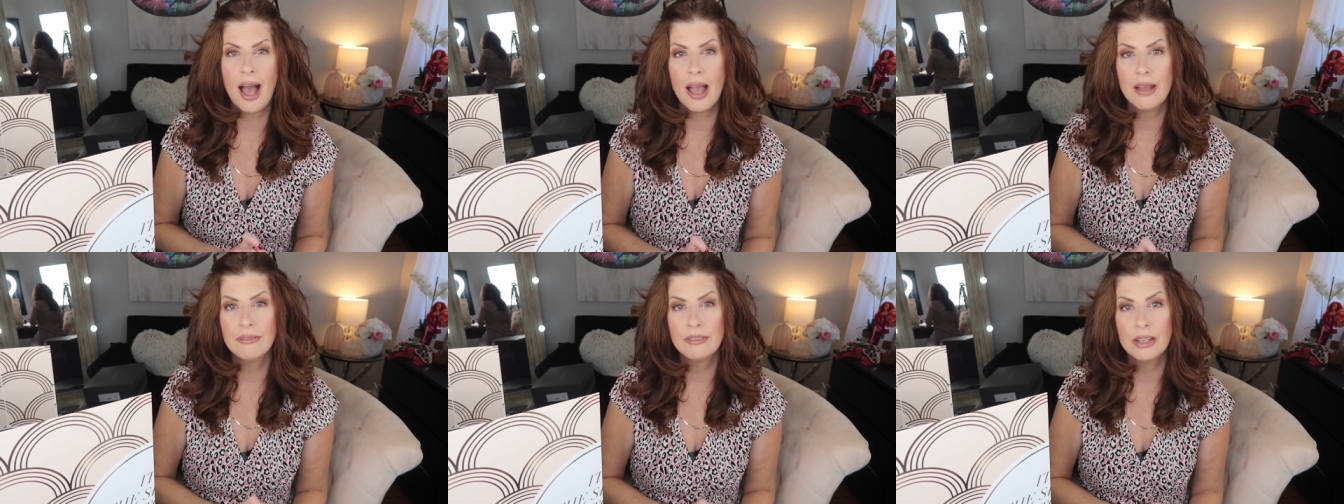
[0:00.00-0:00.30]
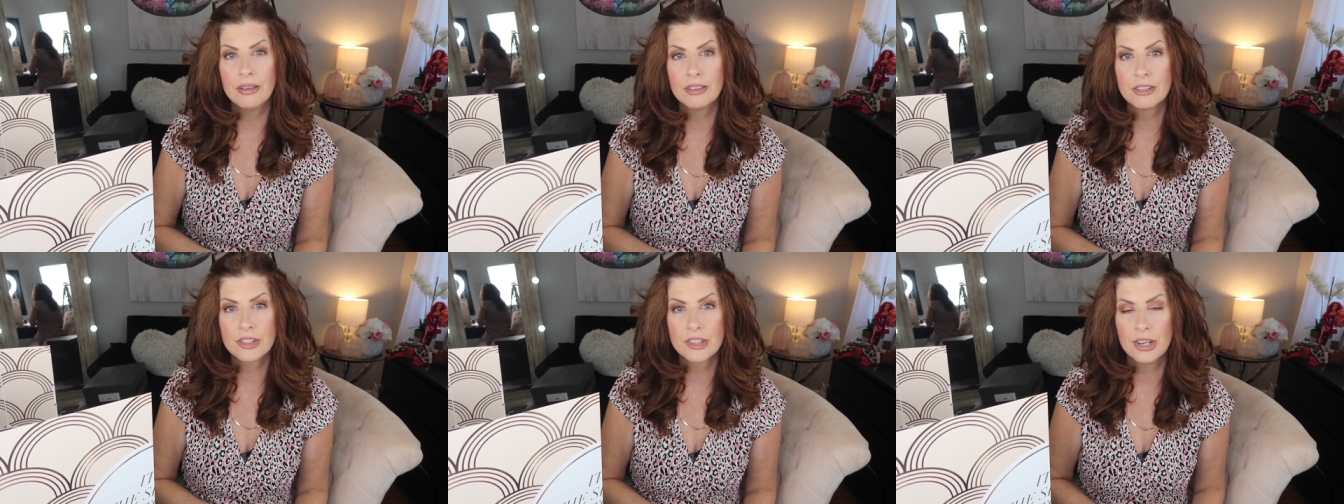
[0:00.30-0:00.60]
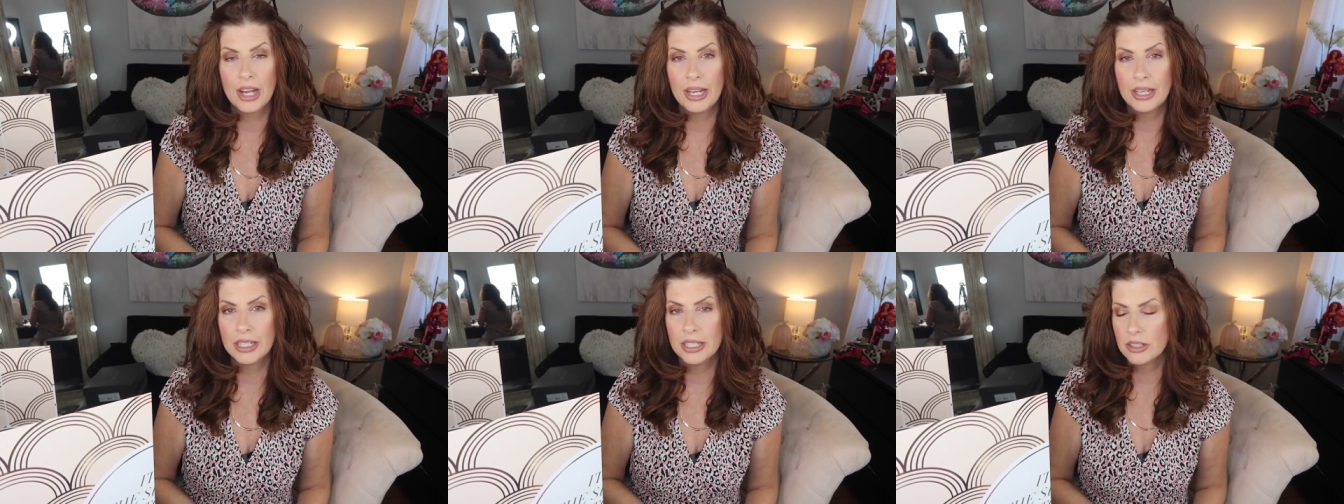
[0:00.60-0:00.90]
I've never
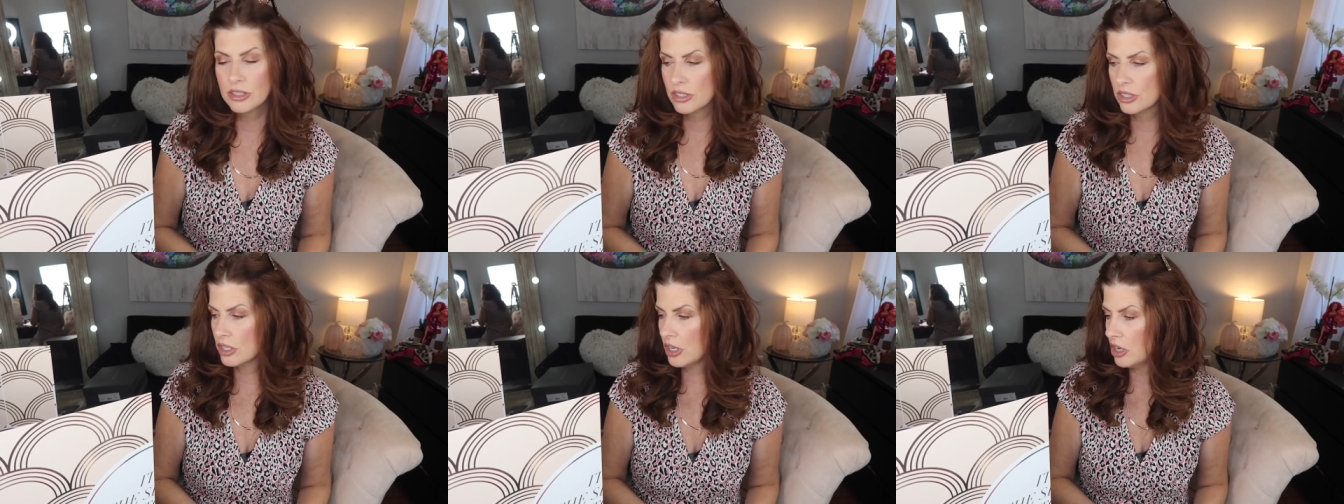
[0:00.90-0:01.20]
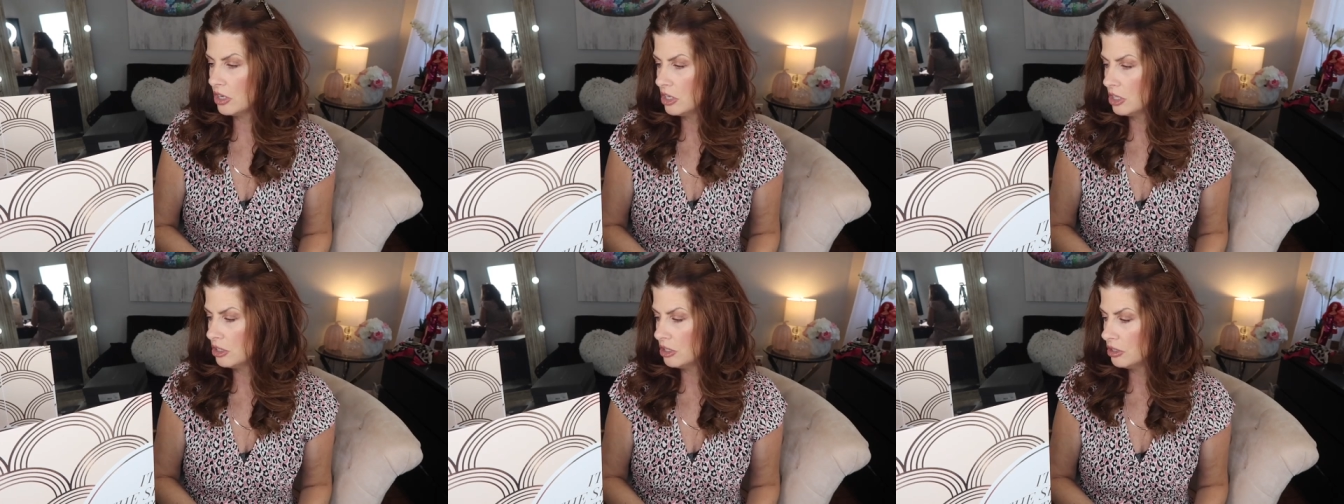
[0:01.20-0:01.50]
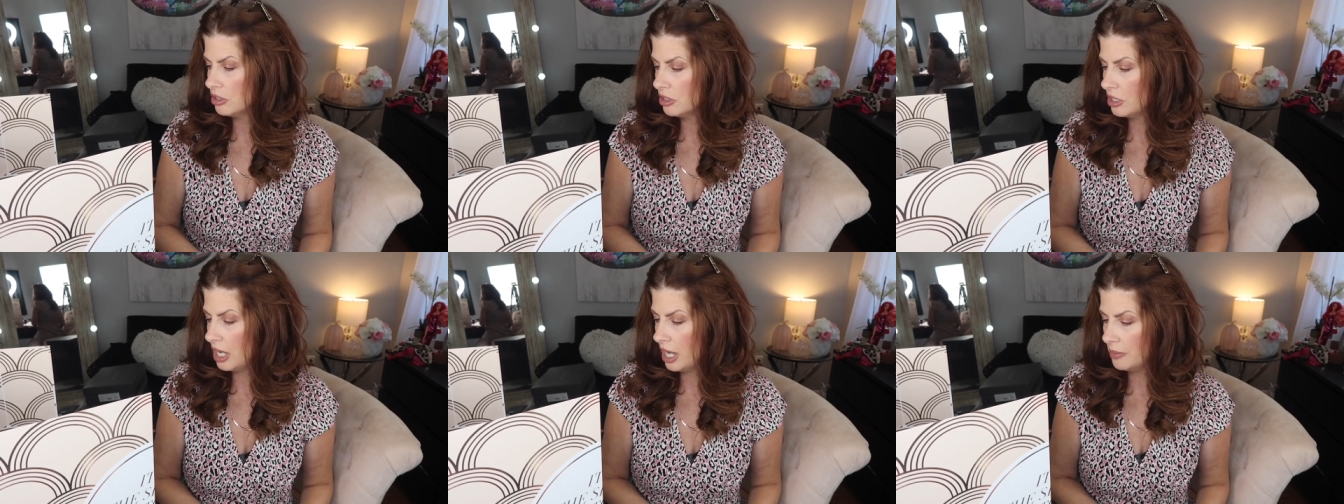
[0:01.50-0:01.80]
tried it,
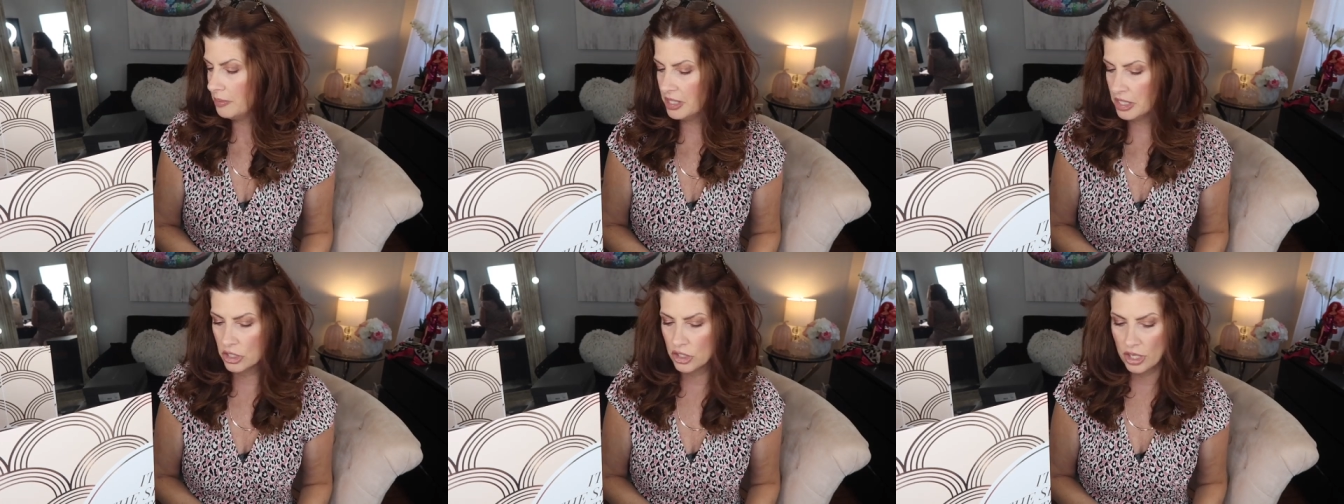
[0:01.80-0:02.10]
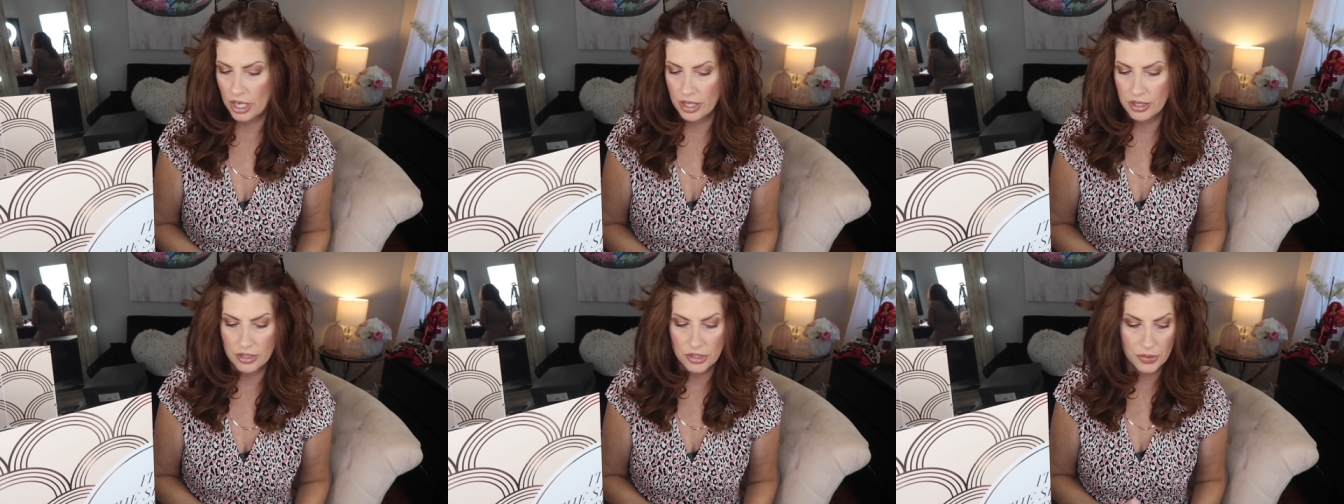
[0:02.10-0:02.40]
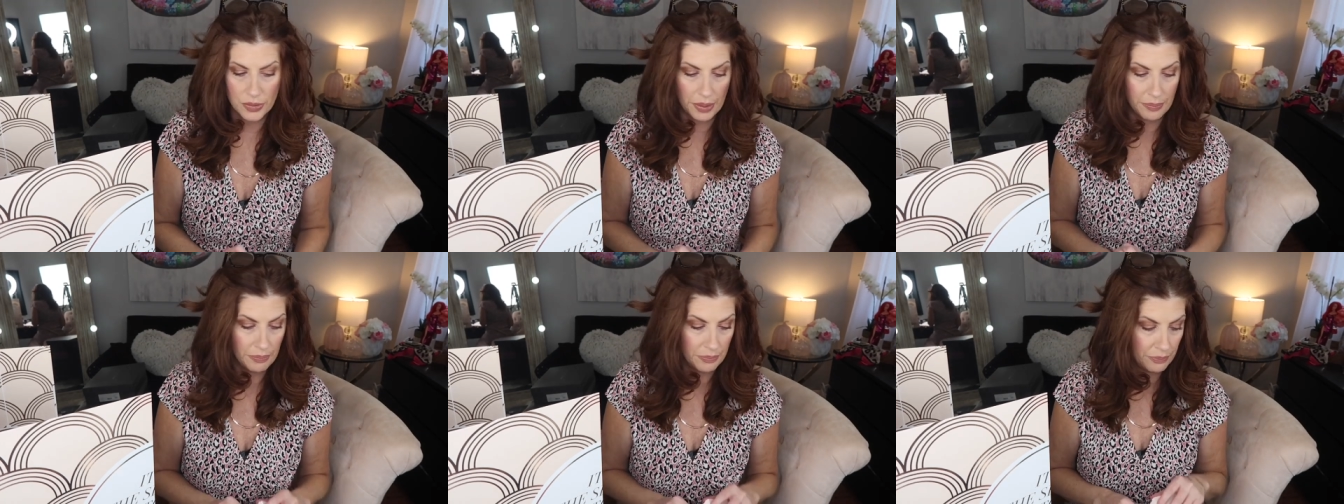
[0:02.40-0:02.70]
so I'm gonna try
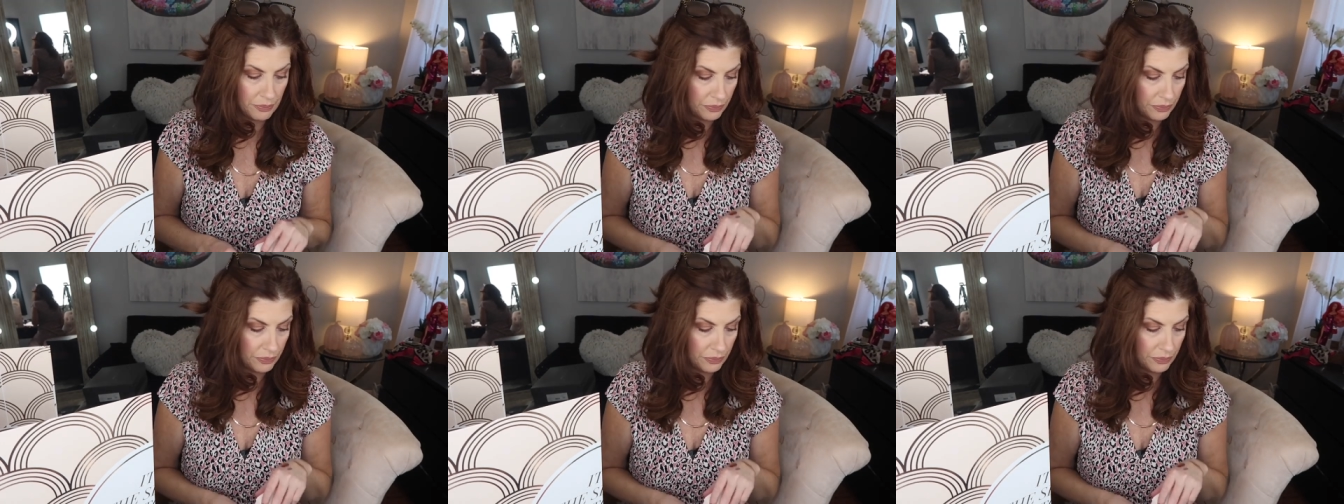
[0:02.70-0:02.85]
this one.